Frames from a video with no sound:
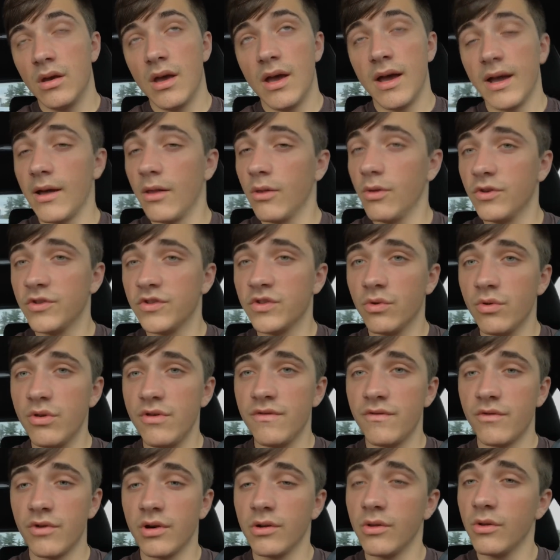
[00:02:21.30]
I got a little story
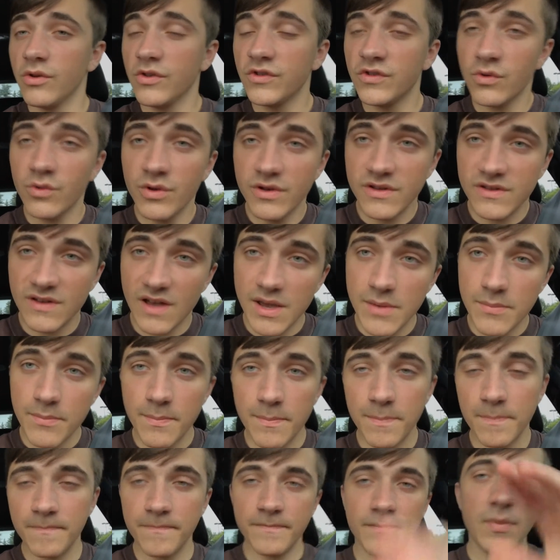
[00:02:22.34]
for you, a little story time
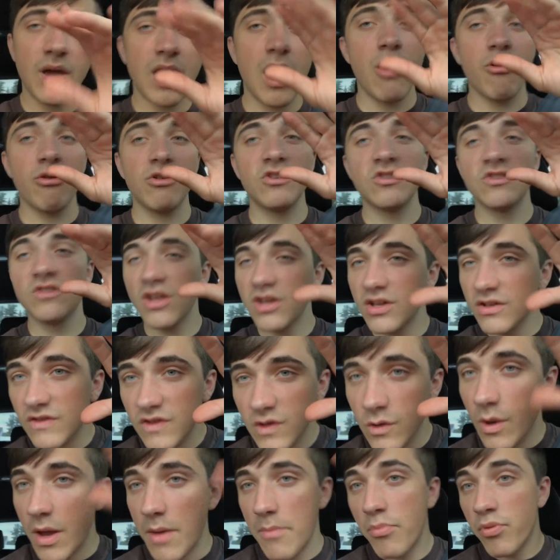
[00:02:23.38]
about how I snuck into a